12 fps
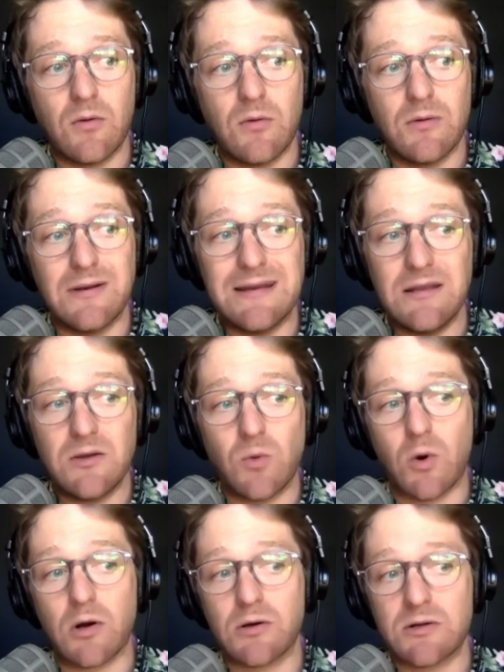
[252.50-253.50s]
need
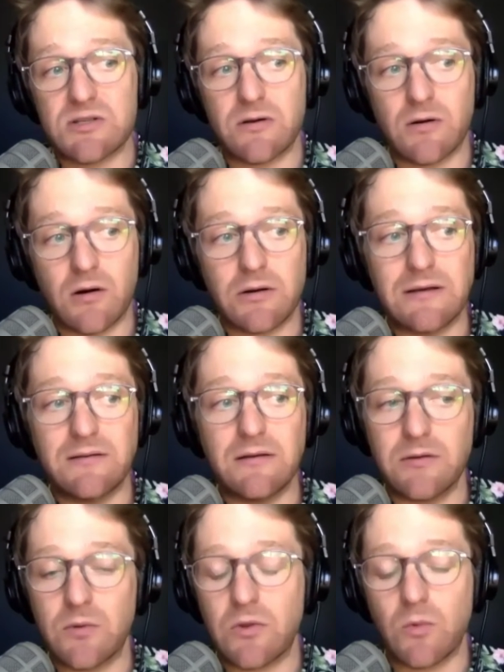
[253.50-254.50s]
workers that are already
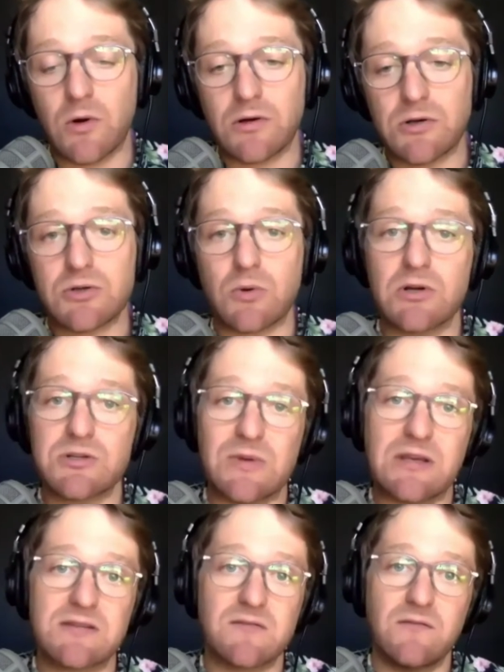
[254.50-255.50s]
dealing with a worker shortage
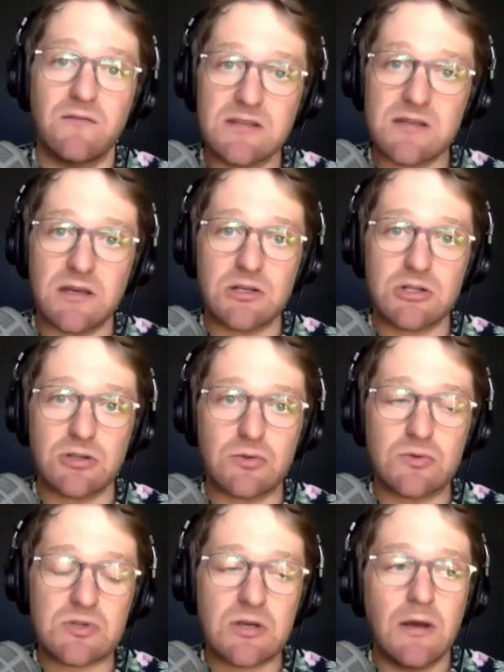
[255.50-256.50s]
because of visa
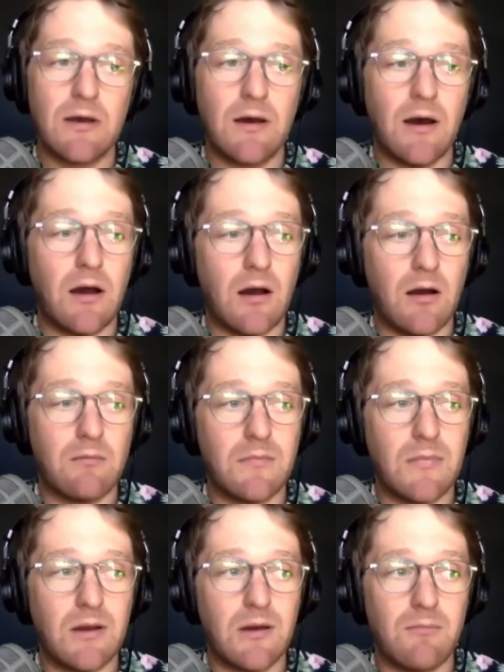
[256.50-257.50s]
issues
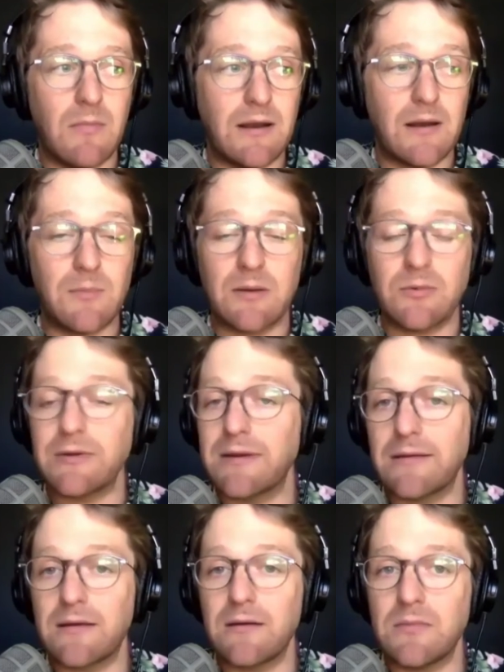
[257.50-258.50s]
might not be able to
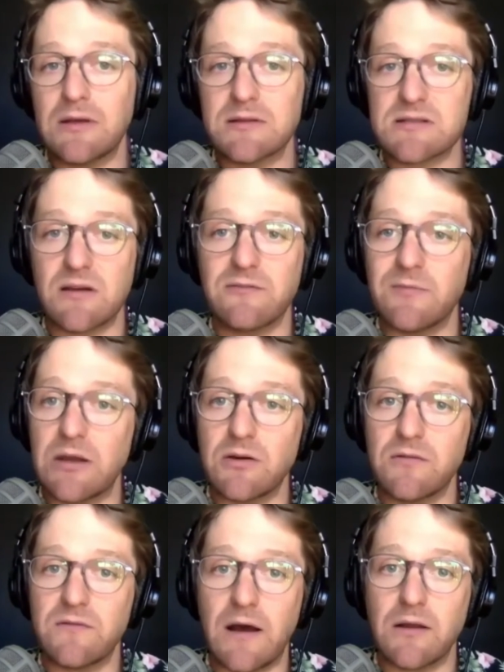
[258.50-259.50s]
get them, and stuff might go
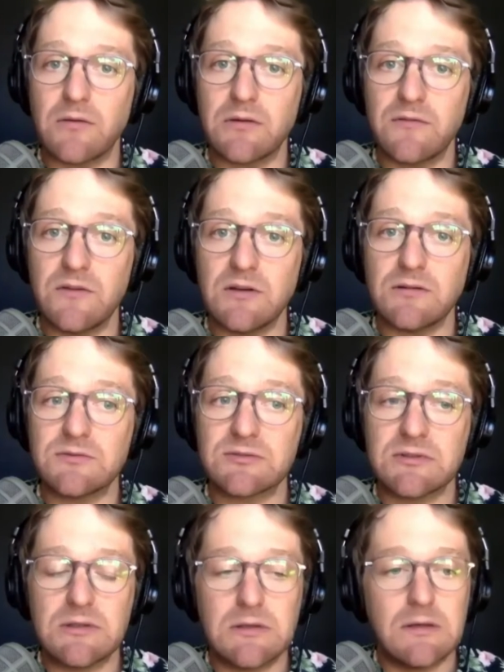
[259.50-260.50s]
fallow in the fields.
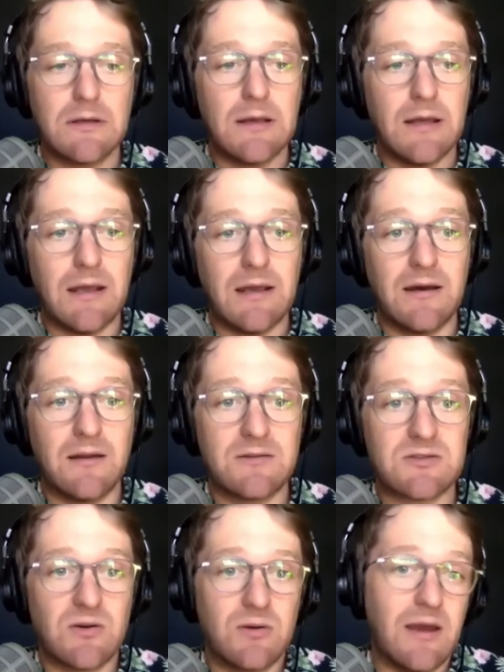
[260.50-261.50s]
And
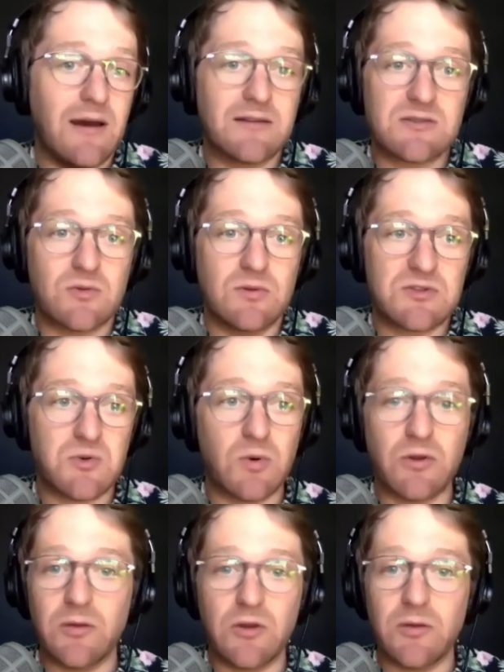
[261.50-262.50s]
so, yeah, it's a
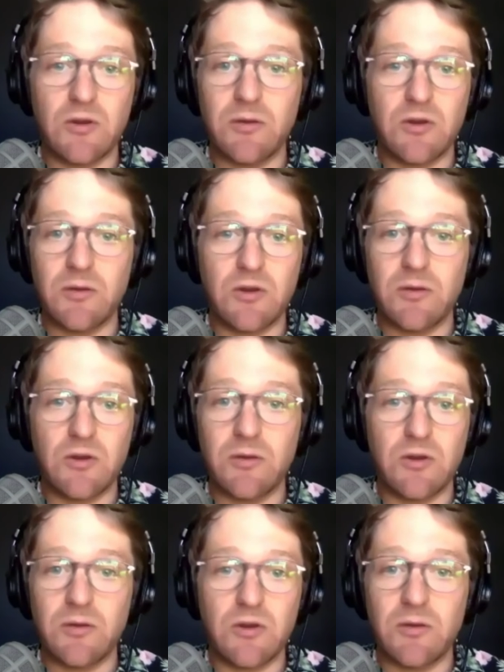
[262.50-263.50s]
really big concern, and we're
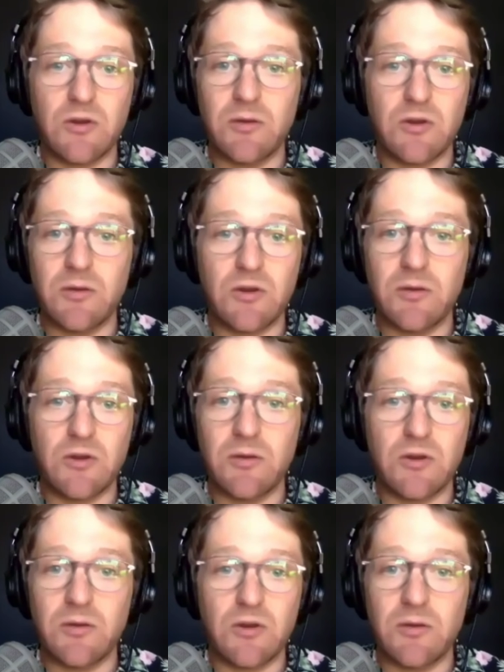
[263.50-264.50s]
going to see
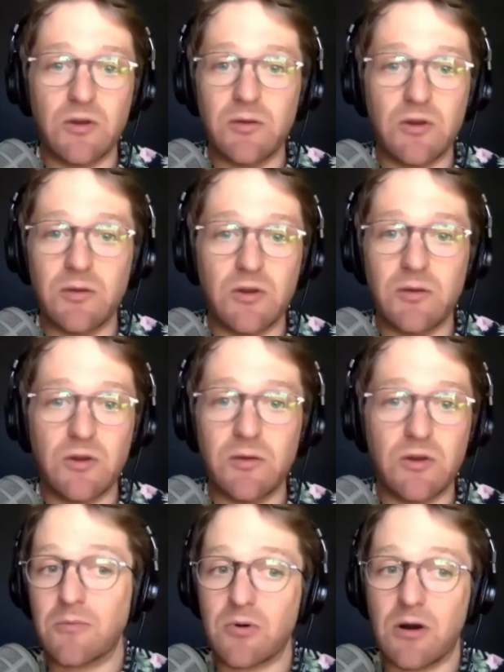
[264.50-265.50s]
kind of how that plays
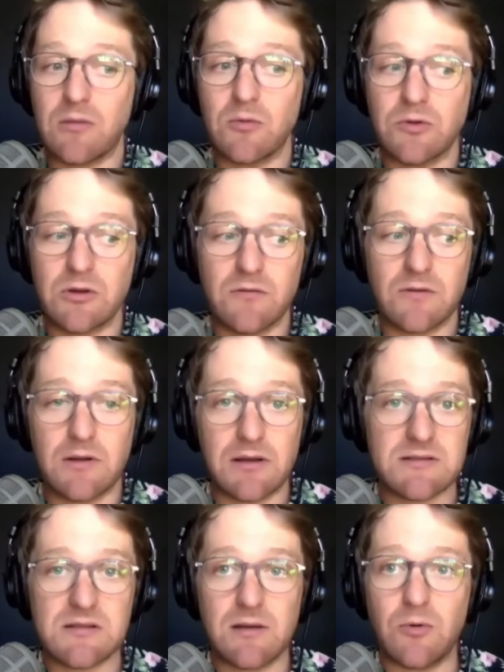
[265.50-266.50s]
out probably over the
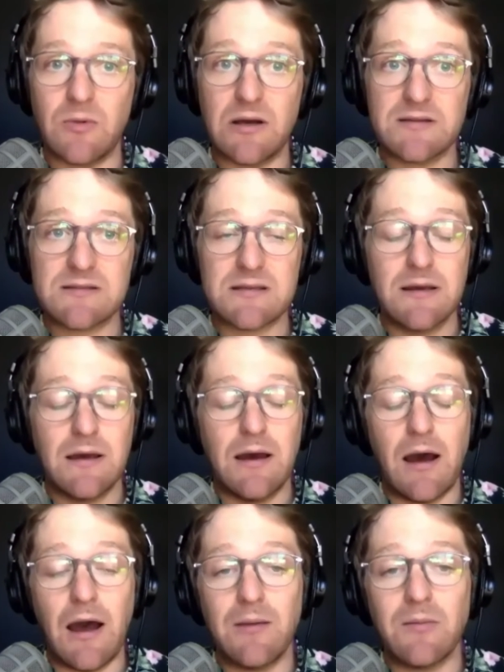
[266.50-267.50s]
next couple months.
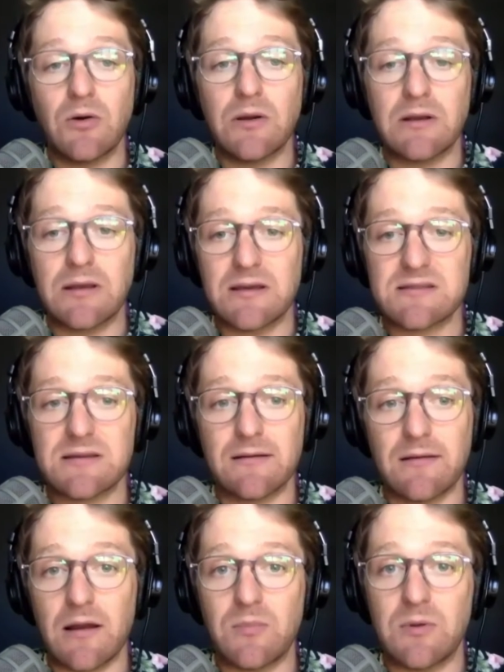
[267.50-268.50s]
I'm going to guess that a
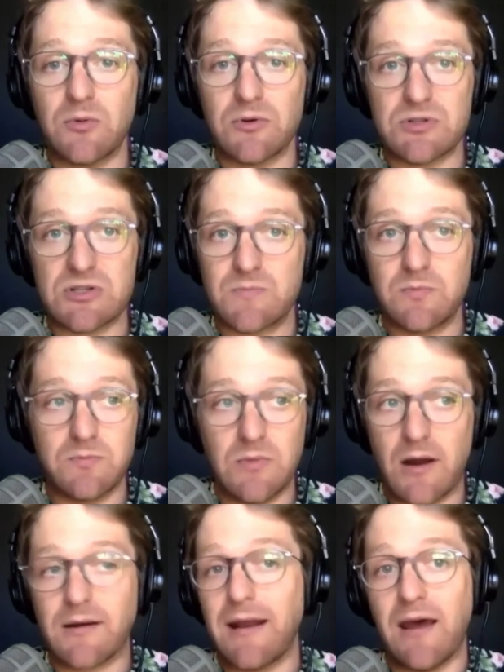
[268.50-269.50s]
lot of people are just
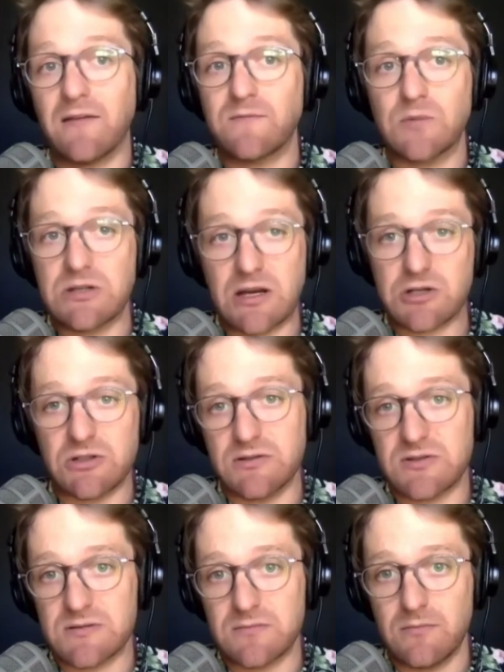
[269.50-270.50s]
not going to have
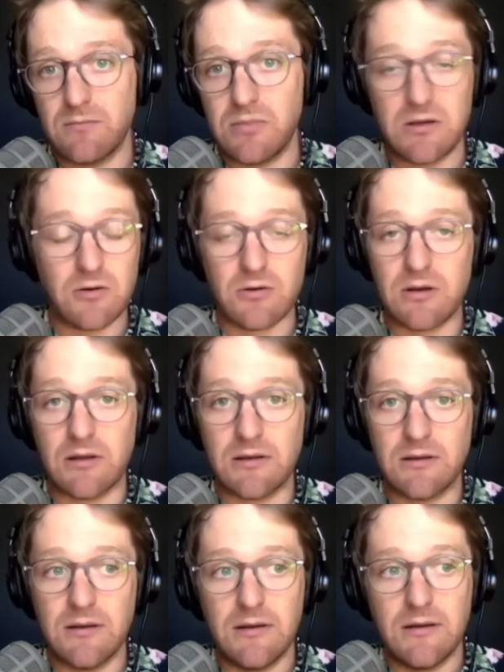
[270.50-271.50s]
protections,
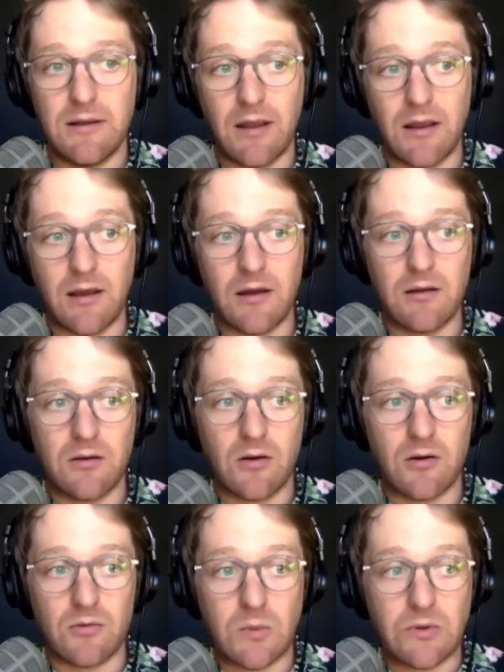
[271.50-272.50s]
period, and
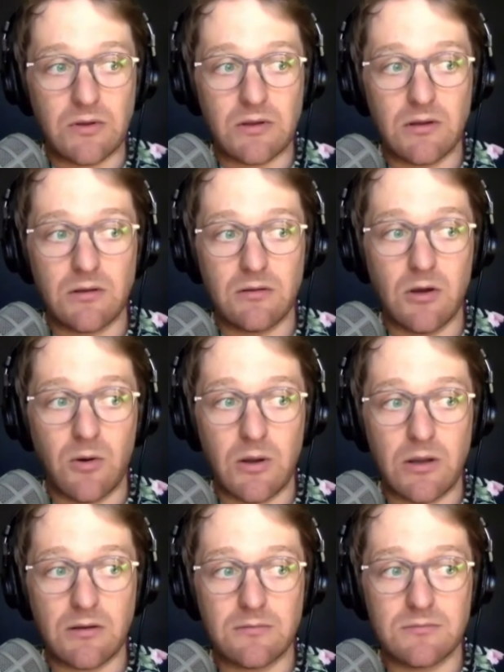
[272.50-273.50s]
are really
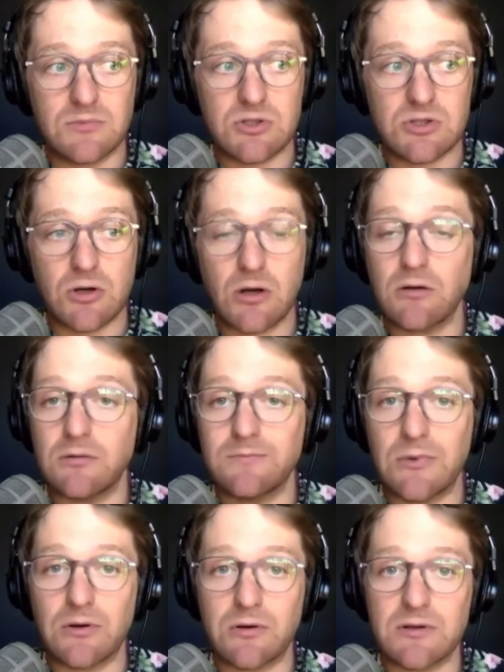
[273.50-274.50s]
going to struggle
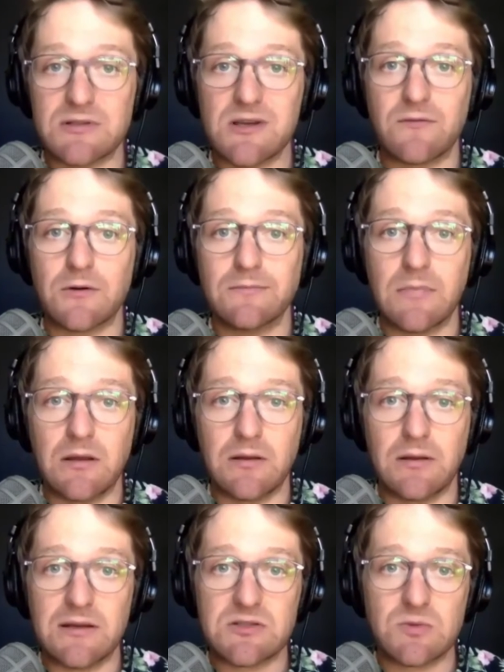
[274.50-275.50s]
and are going to suffer.
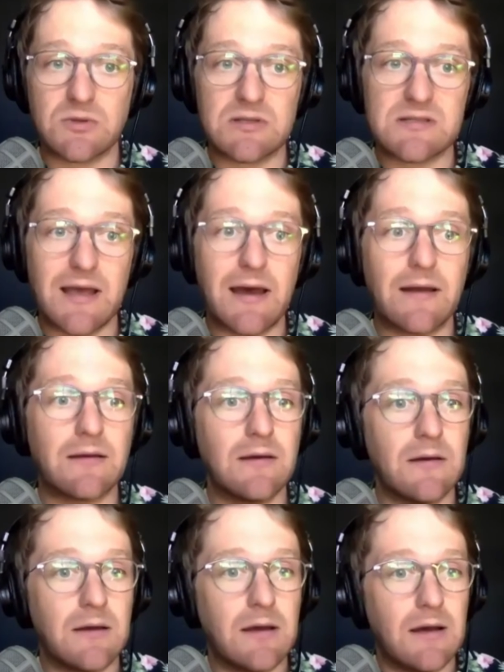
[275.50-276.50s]
And that's really sad.
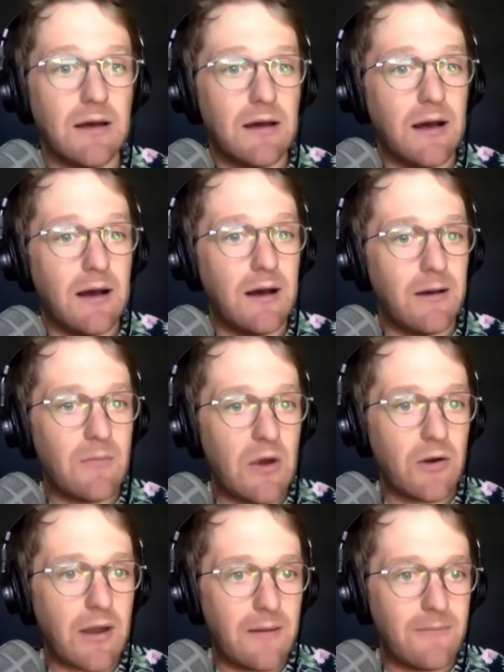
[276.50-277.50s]

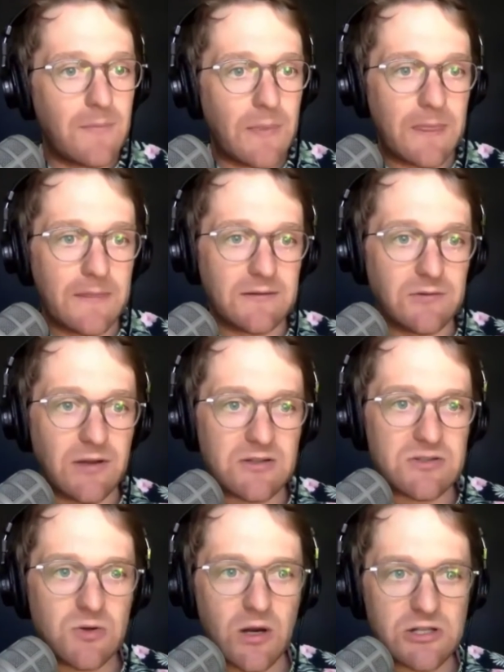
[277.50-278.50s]
Okay, so
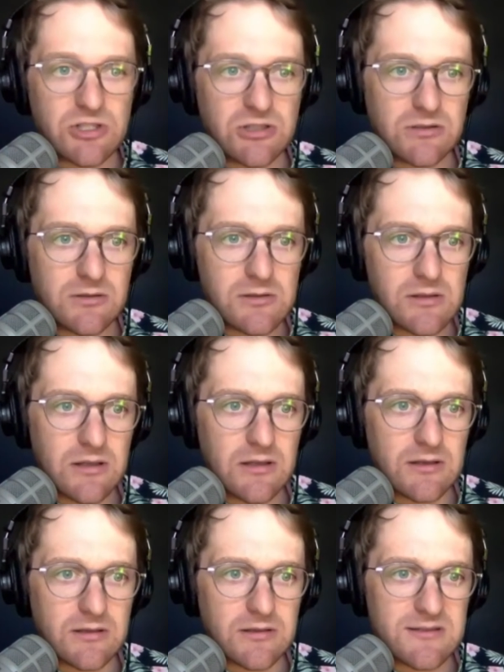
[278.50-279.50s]
next question
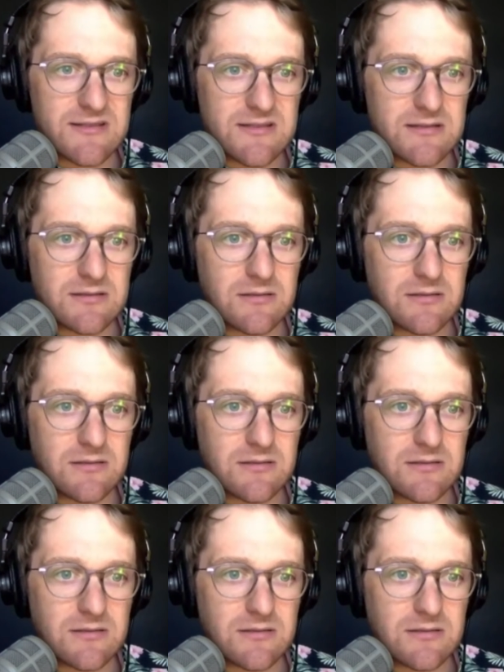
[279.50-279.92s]
is